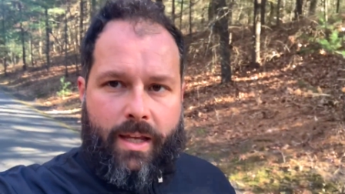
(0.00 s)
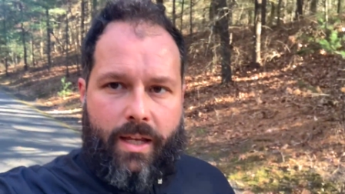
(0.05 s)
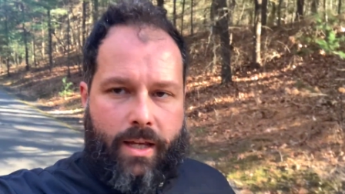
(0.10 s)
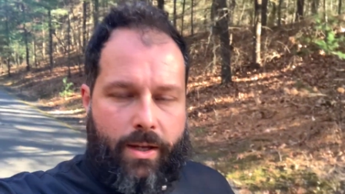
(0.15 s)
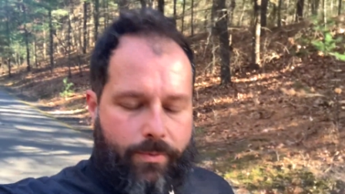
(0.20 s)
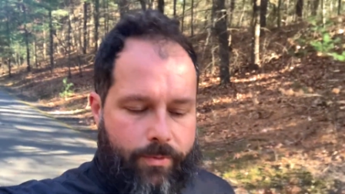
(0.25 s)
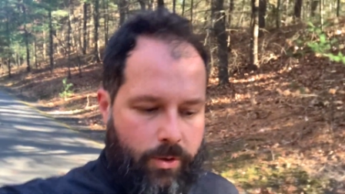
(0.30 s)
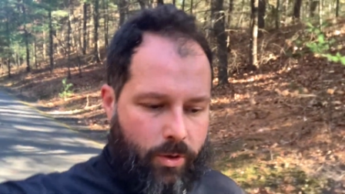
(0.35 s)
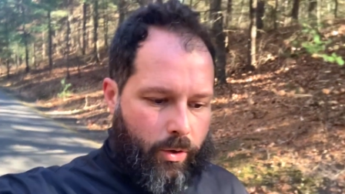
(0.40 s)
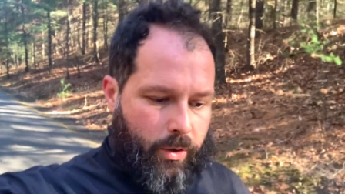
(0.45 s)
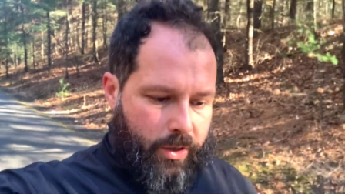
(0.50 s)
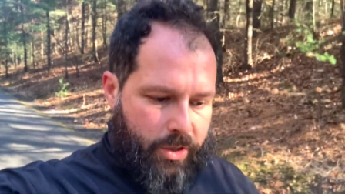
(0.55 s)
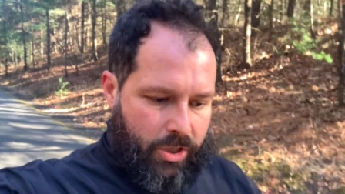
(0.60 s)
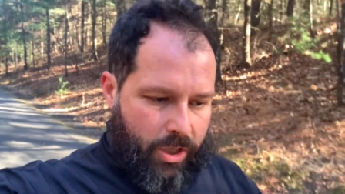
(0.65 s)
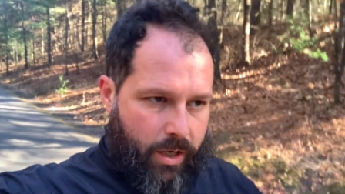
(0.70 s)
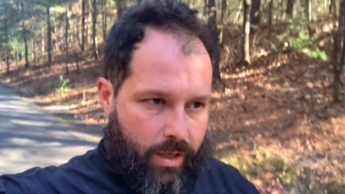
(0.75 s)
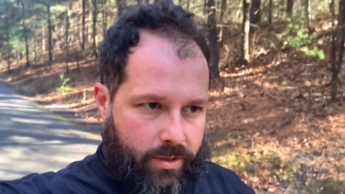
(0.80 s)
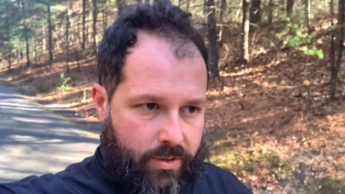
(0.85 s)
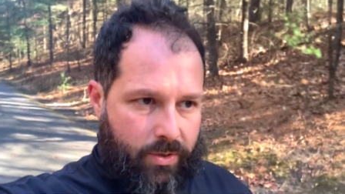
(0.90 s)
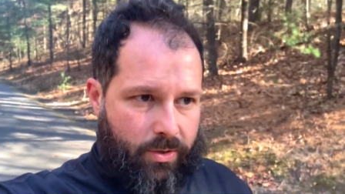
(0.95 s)
if you're
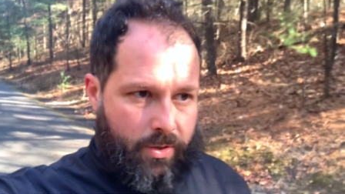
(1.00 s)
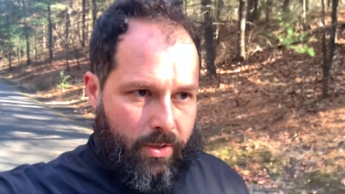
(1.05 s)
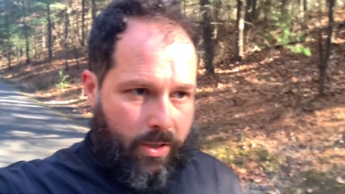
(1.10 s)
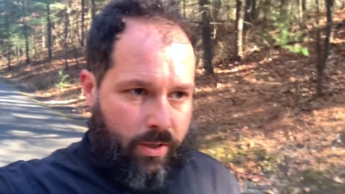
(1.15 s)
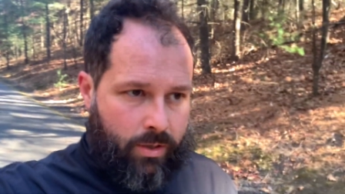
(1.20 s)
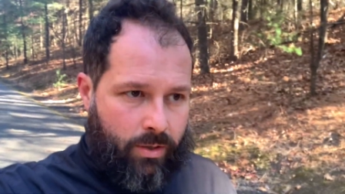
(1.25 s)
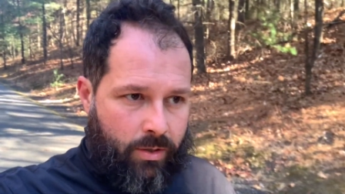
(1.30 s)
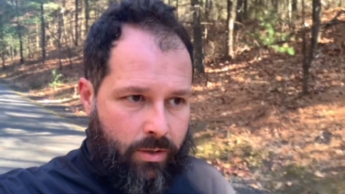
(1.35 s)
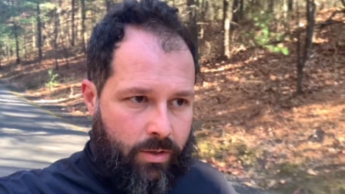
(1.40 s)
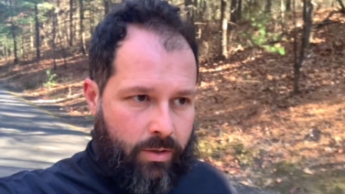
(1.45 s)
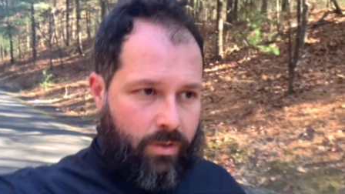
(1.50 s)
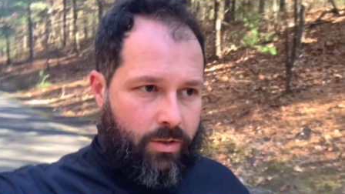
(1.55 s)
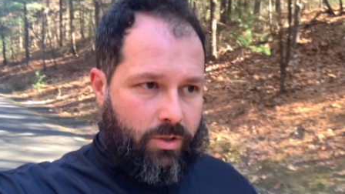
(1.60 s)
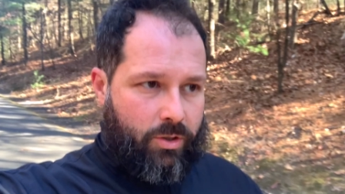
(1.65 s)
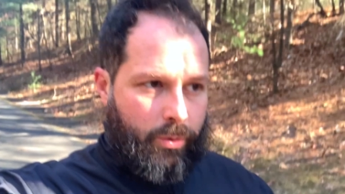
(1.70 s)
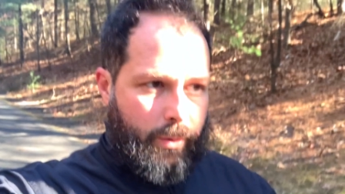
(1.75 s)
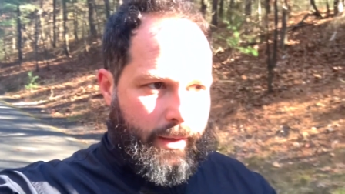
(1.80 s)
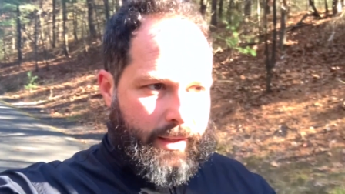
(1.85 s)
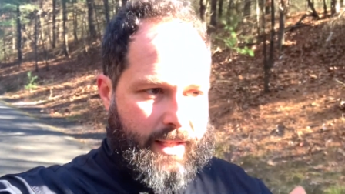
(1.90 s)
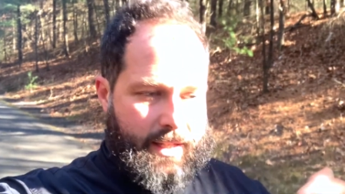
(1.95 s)
just
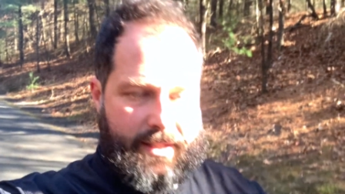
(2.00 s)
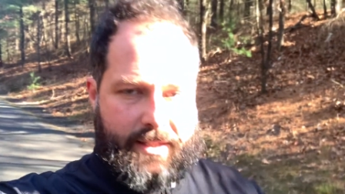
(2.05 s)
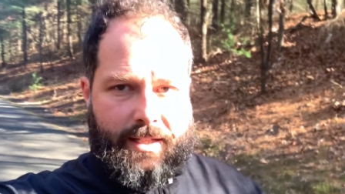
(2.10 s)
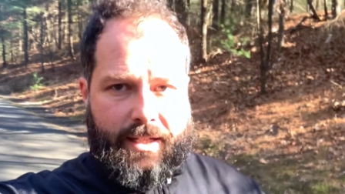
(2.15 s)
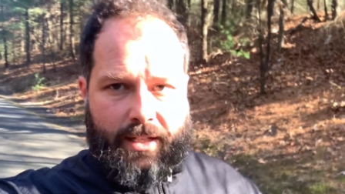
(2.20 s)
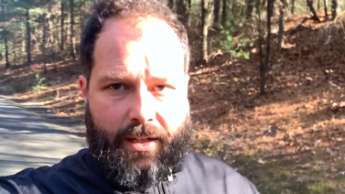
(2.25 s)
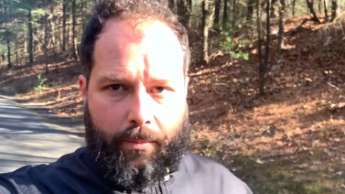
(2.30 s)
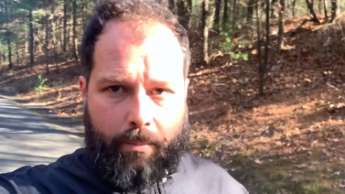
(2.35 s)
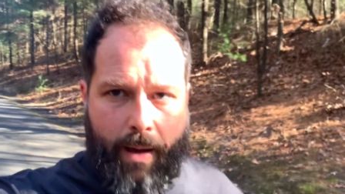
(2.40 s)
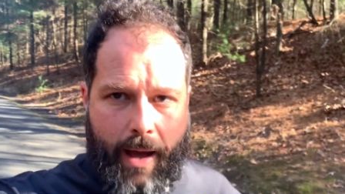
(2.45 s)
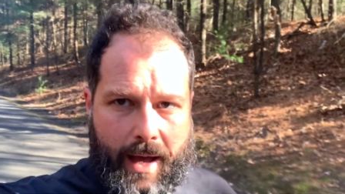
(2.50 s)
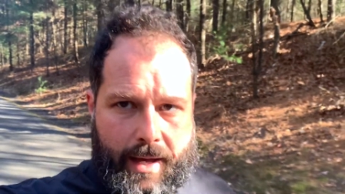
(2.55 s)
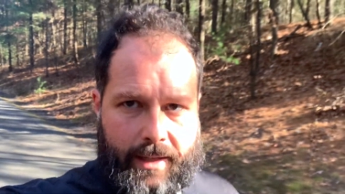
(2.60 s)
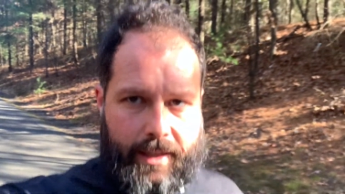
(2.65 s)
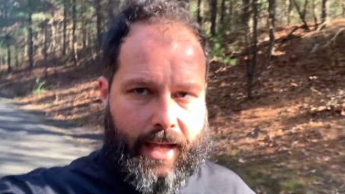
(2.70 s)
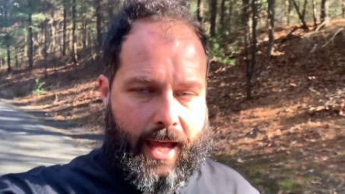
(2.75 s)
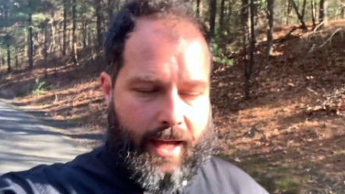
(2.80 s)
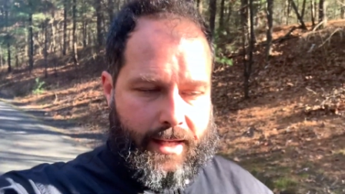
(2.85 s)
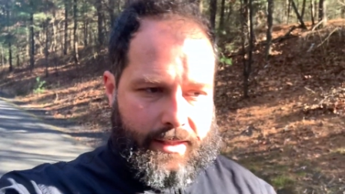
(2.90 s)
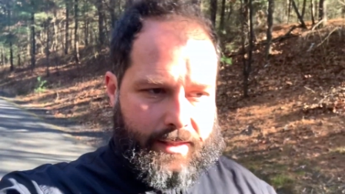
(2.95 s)
doing this in the
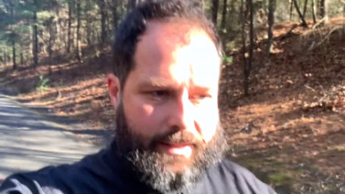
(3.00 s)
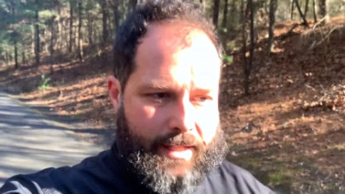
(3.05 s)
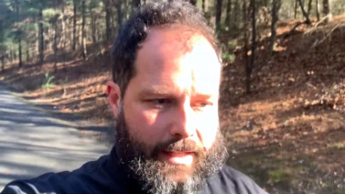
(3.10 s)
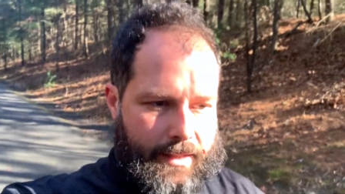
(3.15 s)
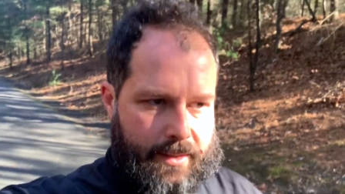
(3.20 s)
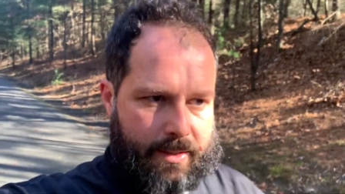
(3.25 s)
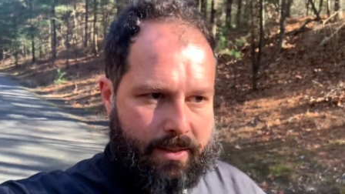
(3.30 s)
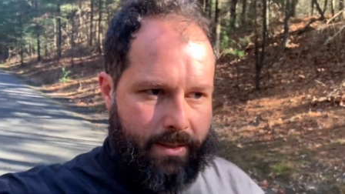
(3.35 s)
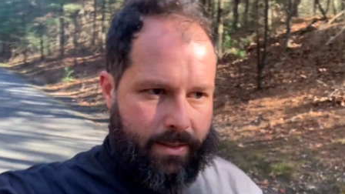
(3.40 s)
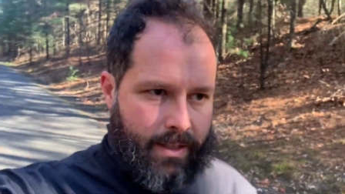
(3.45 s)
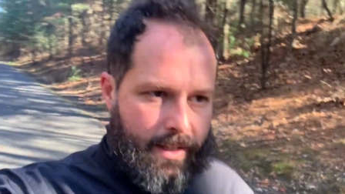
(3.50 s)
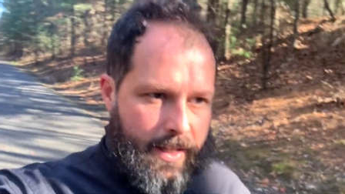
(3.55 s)
podcast sense.